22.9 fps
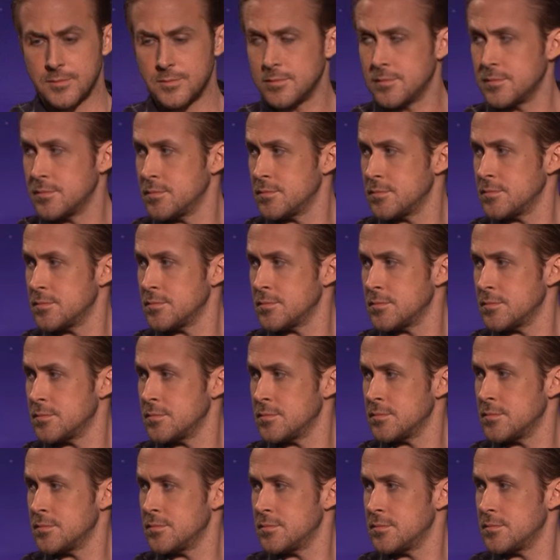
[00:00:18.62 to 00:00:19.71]

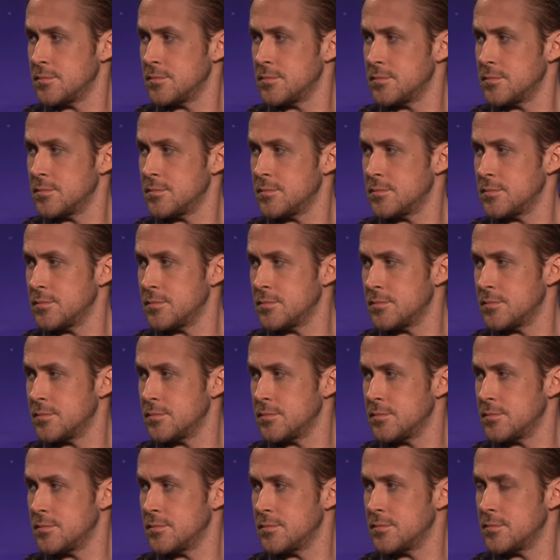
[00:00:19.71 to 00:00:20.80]

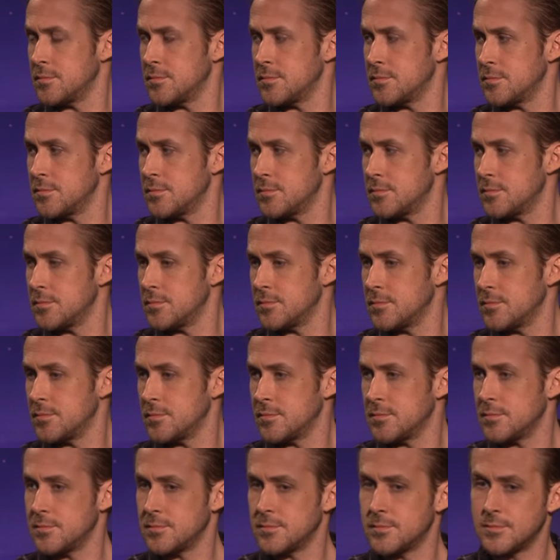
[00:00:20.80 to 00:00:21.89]

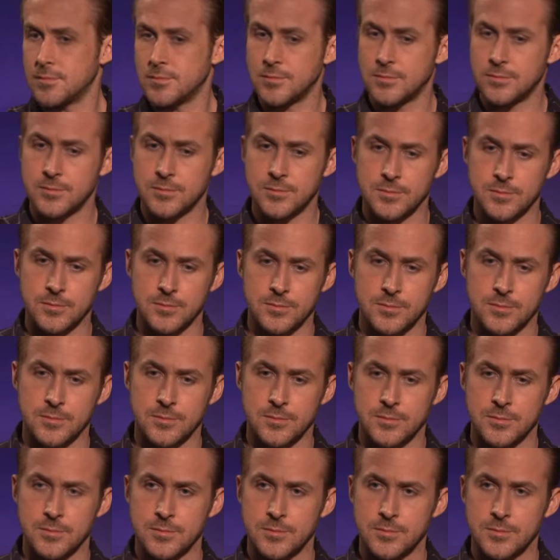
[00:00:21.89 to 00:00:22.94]
[no speech]